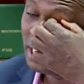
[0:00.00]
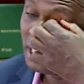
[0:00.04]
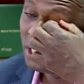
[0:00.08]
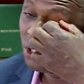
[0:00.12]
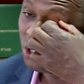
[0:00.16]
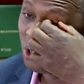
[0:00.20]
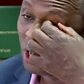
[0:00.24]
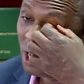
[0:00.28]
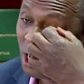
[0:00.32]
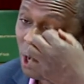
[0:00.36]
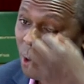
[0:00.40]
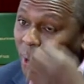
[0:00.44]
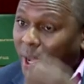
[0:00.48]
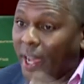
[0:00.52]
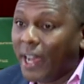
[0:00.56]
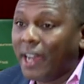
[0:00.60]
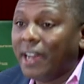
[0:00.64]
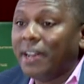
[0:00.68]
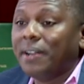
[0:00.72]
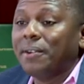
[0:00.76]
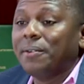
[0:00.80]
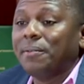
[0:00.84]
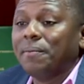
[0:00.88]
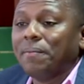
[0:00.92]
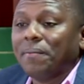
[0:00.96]
As you are
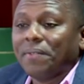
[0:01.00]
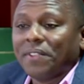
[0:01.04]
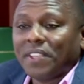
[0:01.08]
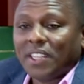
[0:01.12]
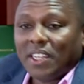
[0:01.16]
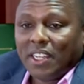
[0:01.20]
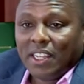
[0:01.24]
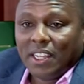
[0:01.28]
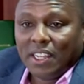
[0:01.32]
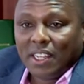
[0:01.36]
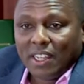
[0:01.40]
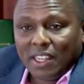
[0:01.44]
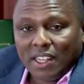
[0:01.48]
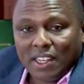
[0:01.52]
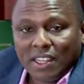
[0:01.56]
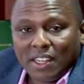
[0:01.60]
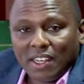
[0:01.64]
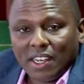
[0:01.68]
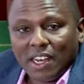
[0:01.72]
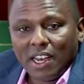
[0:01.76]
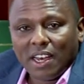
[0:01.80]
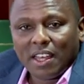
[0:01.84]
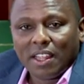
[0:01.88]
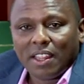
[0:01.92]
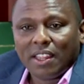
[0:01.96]
aware,
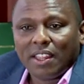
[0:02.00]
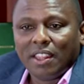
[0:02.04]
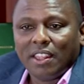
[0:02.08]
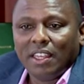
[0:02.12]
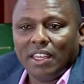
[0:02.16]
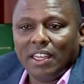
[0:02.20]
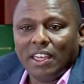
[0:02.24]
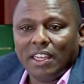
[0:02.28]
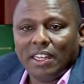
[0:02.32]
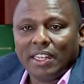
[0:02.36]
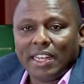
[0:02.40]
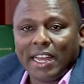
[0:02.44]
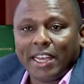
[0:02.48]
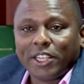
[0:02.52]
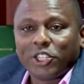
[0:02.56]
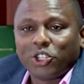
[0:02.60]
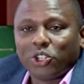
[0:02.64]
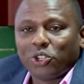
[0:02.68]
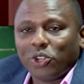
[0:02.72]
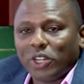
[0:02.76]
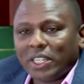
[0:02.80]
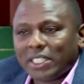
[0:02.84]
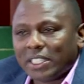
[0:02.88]
the National